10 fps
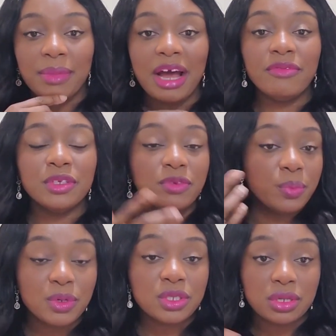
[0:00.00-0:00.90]
Average for
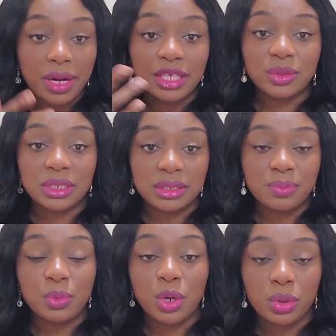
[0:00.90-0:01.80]
postgraduate
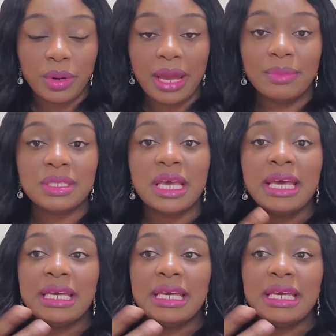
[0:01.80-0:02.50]
programs